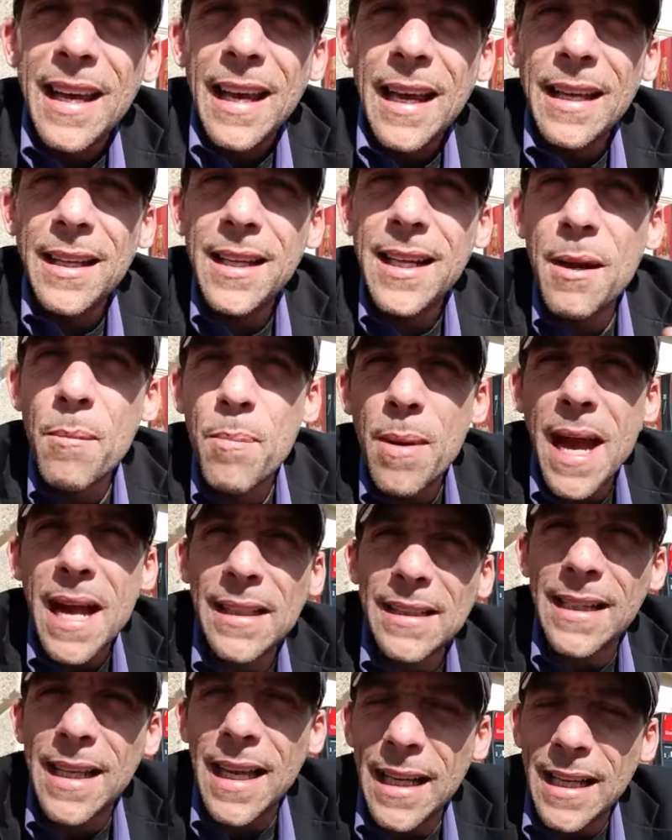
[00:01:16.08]
And you get back
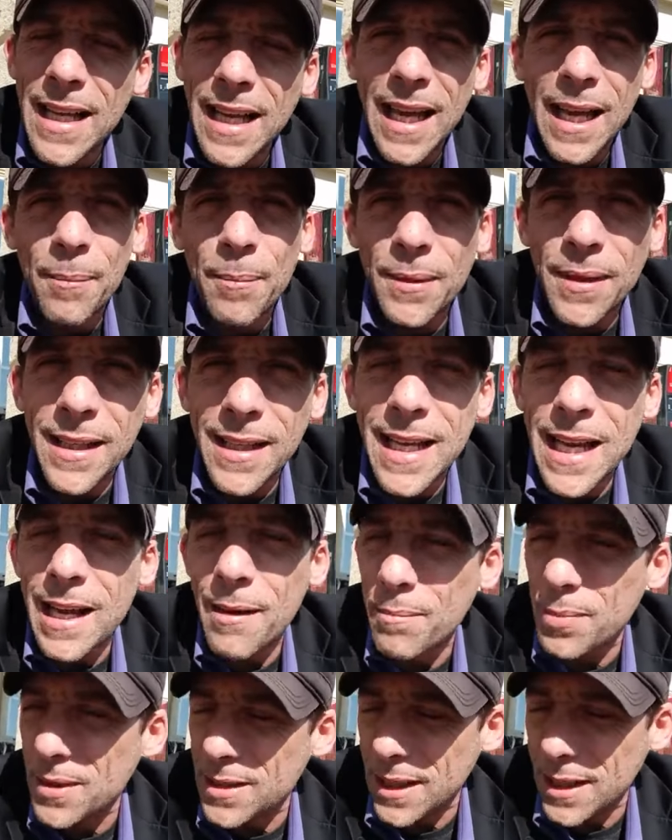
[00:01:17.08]
to that camp, and the
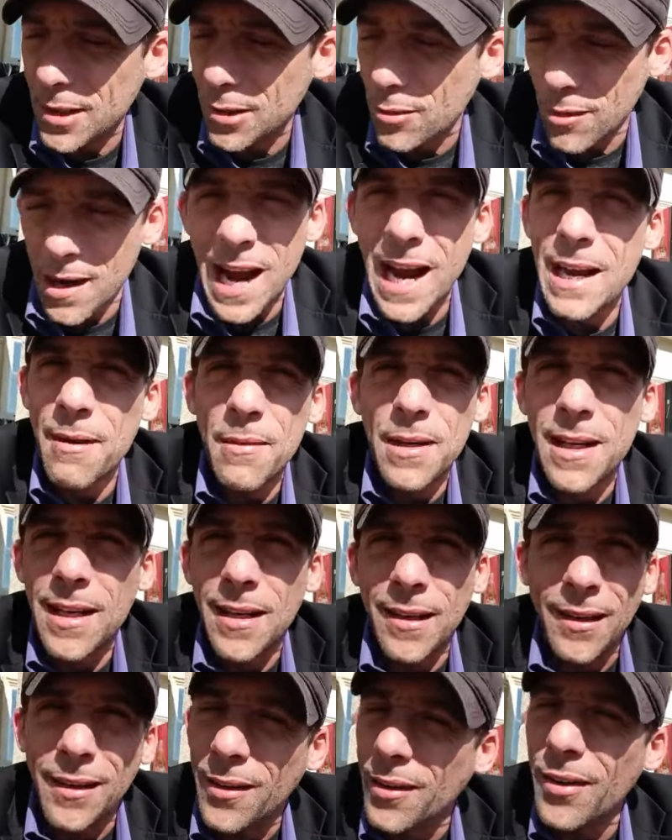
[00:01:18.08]
camp is like grimy
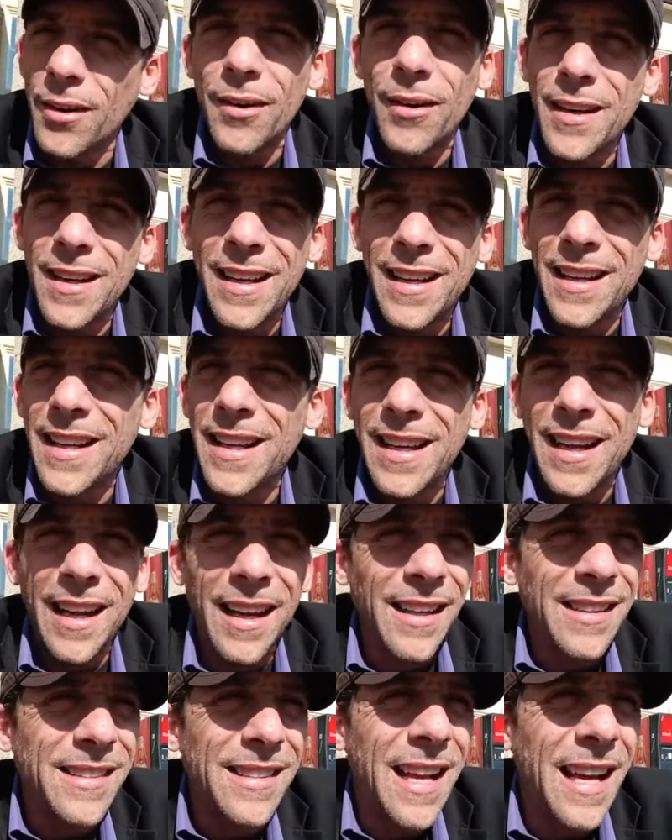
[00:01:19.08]
and dirty, and
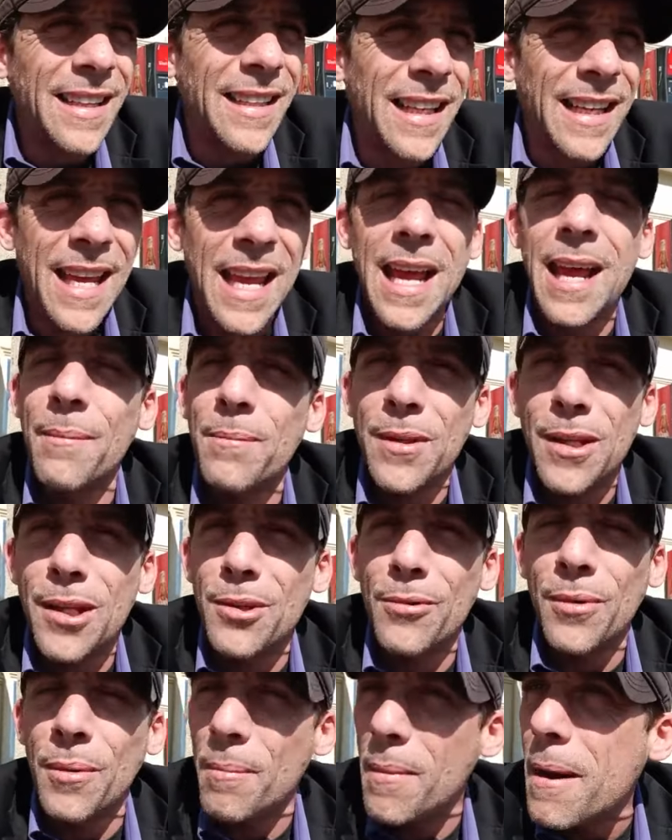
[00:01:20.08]
it's not the camp that
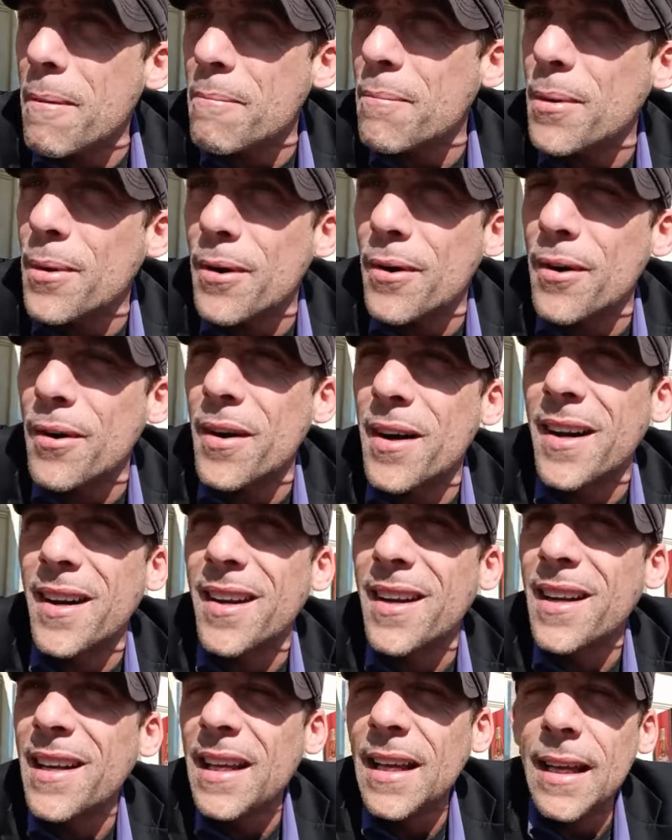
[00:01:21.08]
you remember. And
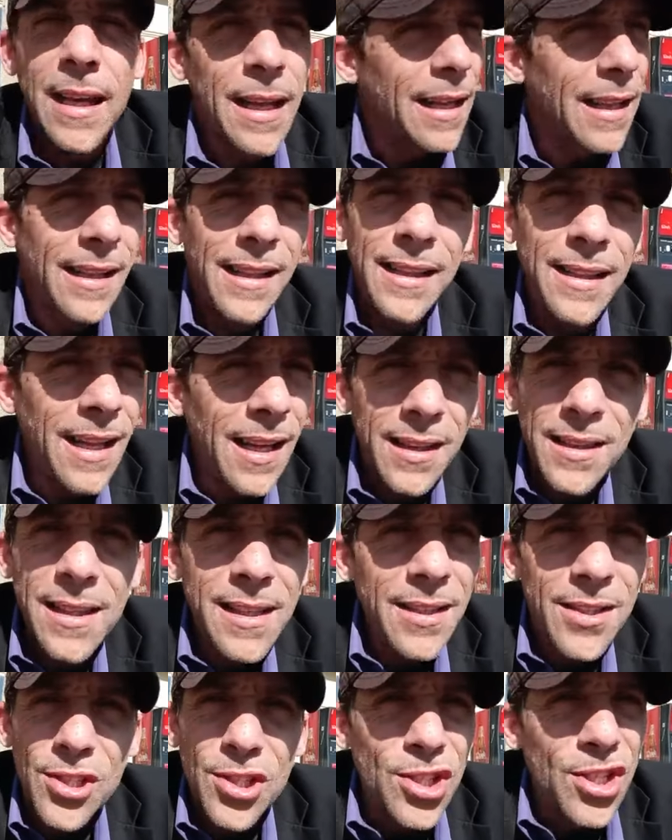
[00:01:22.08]

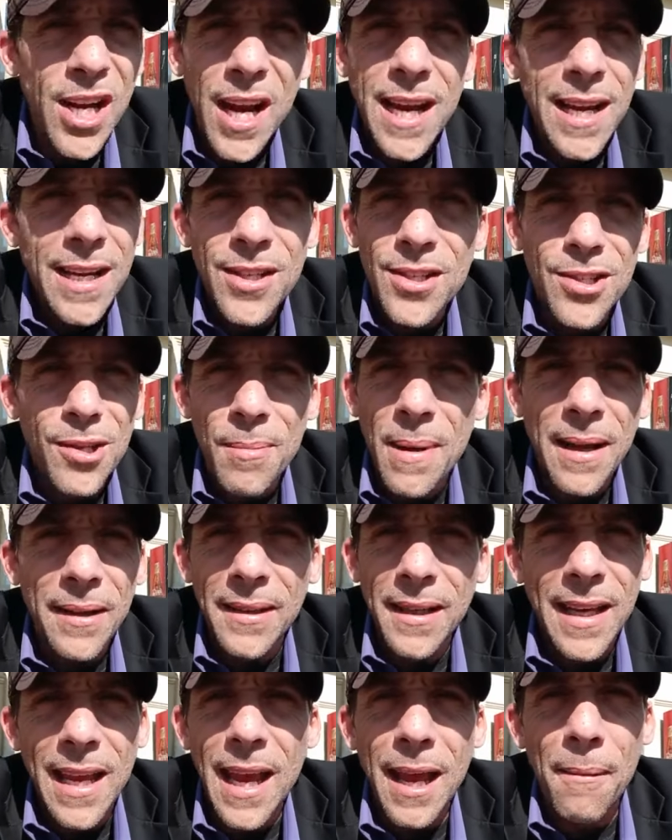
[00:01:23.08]
nothing's changed about
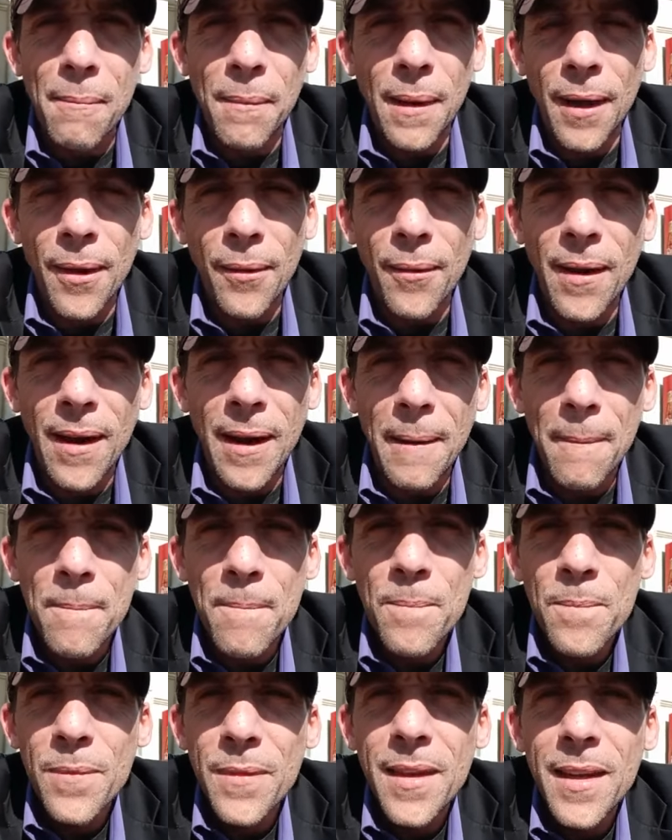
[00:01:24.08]
the camp, by the way.
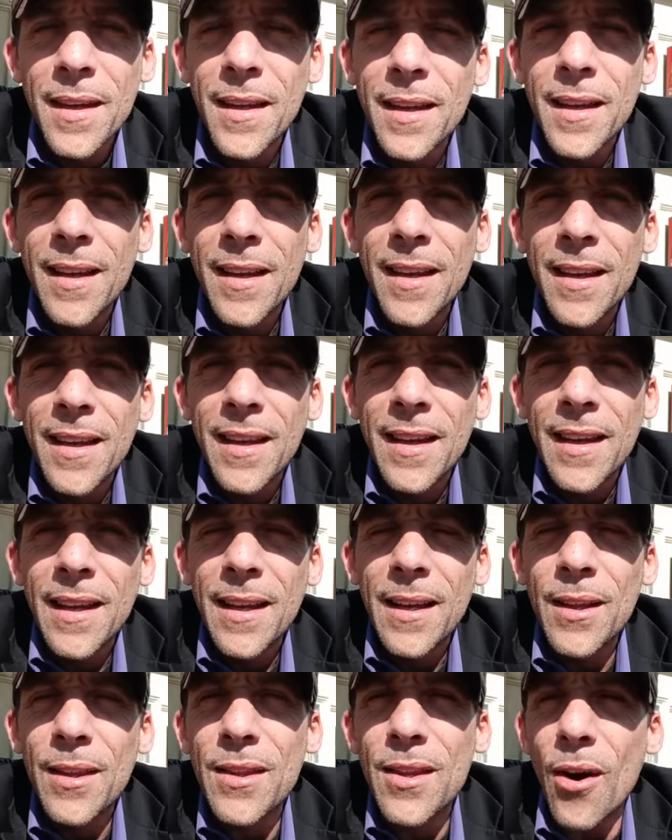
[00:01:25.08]

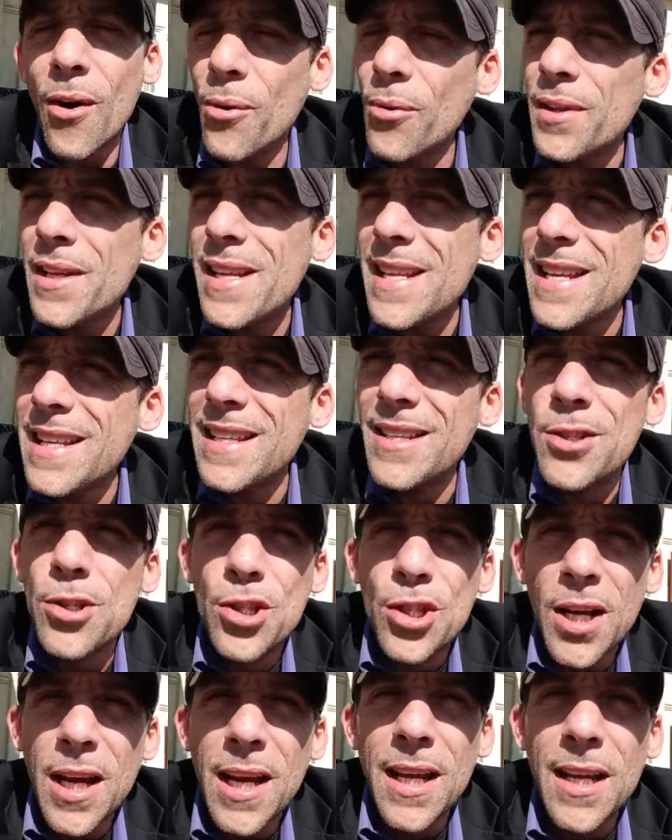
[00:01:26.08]
The only thing that's
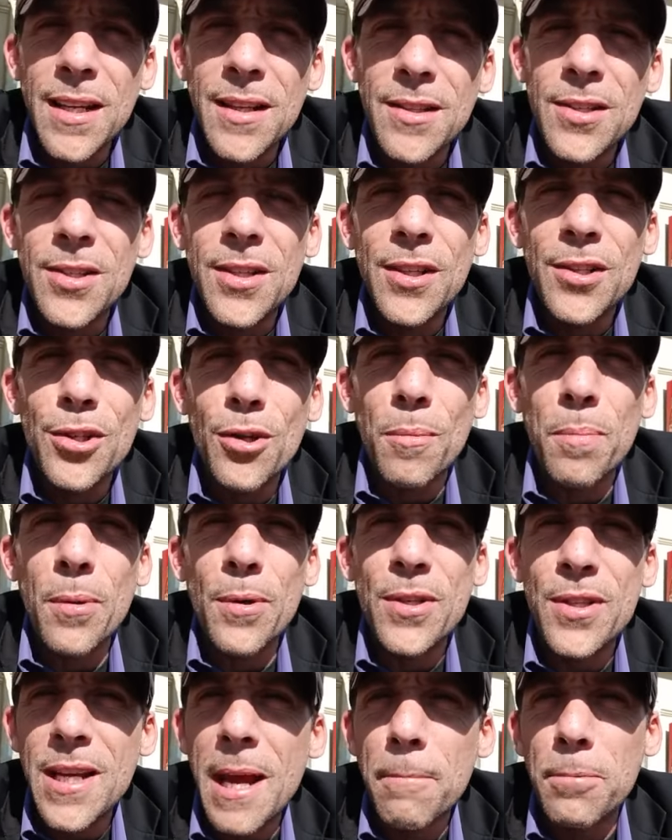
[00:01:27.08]
changed is your
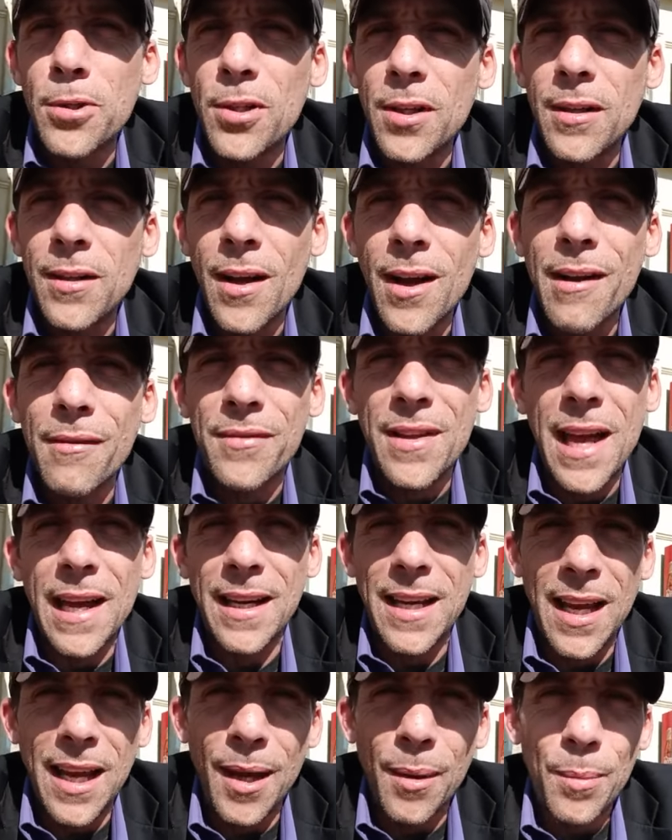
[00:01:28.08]
perception of that
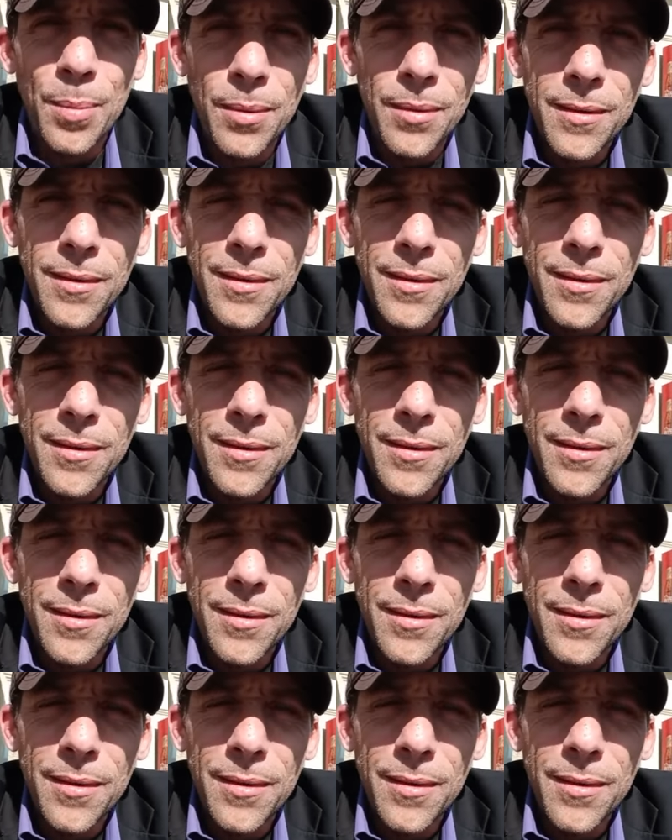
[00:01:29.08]
camp